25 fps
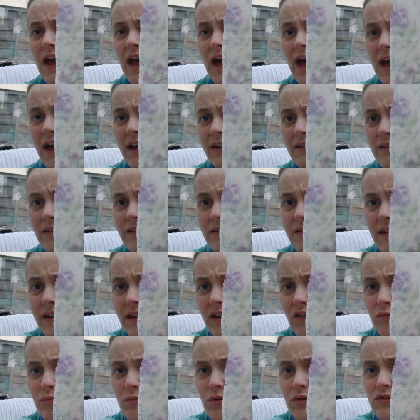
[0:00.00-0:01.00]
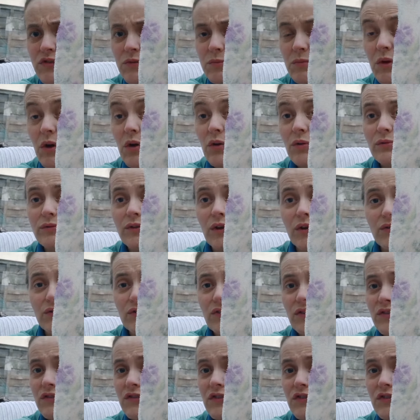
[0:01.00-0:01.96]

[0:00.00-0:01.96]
and then I've put some gold on just